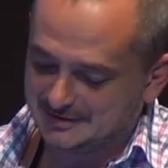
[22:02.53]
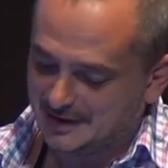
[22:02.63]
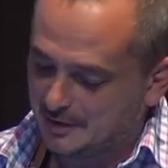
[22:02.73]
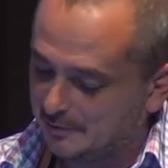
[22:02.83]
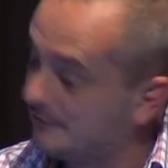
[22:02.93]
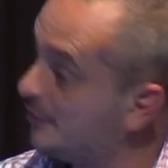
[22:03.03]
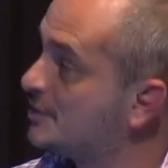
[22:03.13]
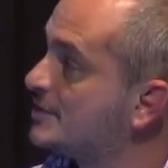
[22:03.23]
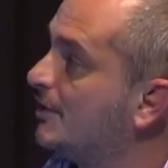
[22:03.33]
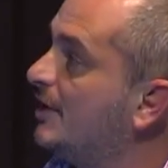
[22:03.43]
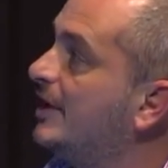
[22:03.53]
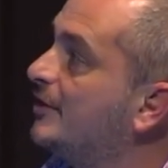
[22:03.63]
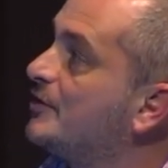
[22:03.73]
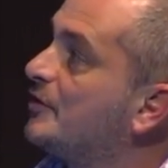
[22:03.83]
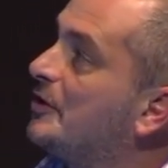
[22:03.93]
I will focus only on
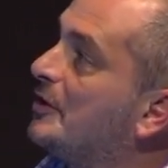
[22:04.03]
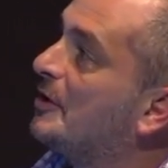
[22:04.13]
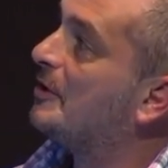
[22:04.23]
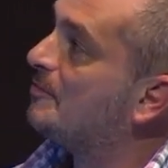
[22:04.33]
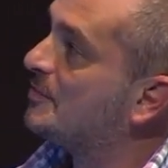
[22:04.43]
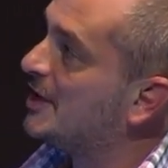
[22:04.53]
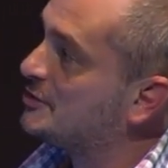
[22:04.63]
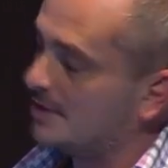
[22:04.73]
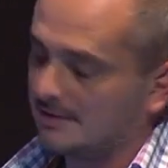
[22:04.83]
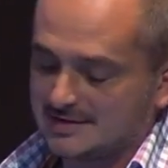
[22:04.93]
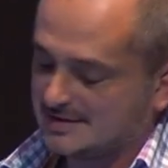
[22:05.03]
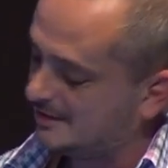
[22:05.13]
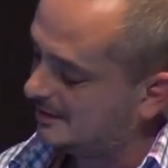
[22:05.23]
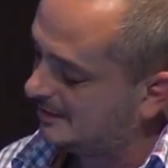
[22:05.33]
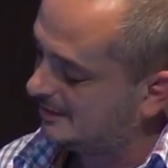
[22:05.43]
the natural host,
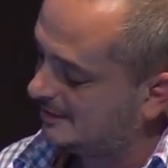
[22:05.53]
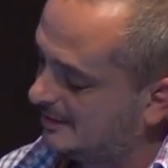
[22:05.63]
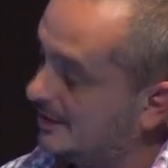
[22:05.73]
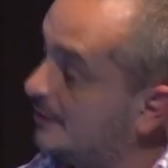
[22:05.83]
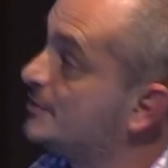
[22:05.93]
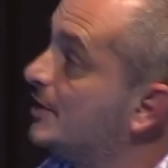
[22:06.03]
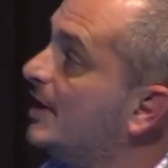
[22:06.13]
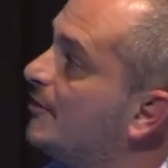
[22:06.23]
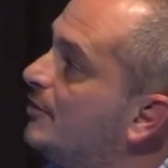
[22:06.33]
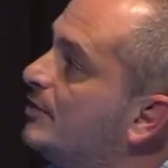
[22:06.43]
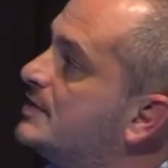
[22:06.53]
on the lymph node.